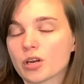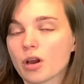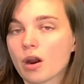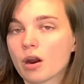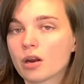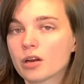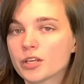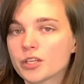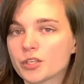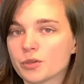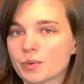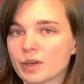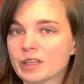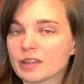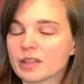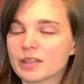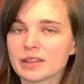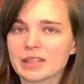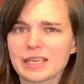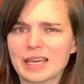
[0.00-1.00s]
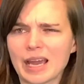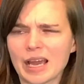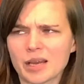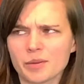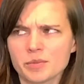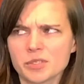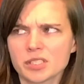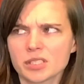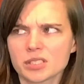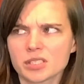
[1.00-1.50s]
arguing that the
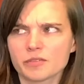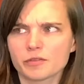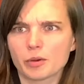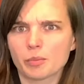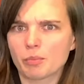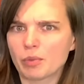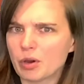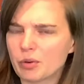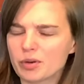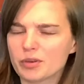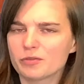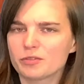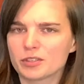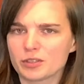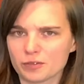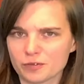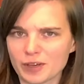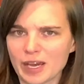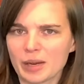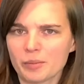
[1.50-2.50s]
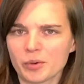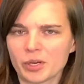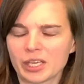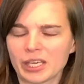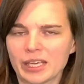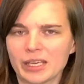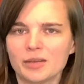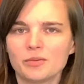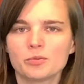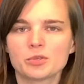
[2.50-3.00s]
absence of a motive to
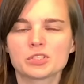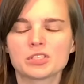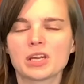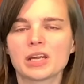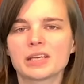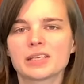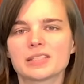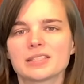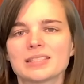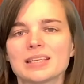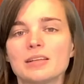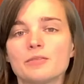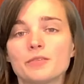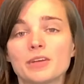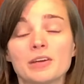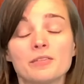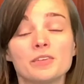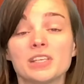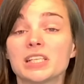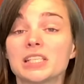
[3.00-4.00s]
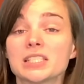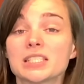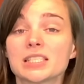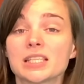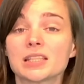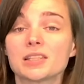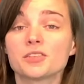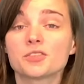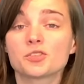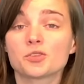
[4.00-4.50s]
fabricate was not itself evidence
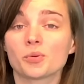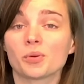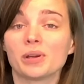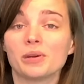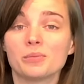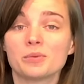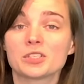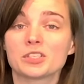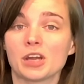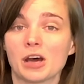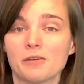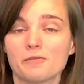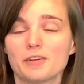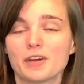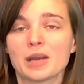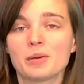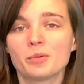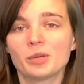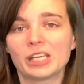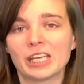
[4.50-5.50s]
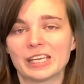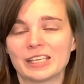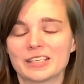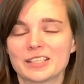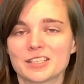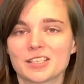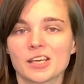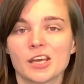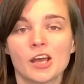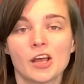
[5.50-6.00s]
that the story was not fabricated.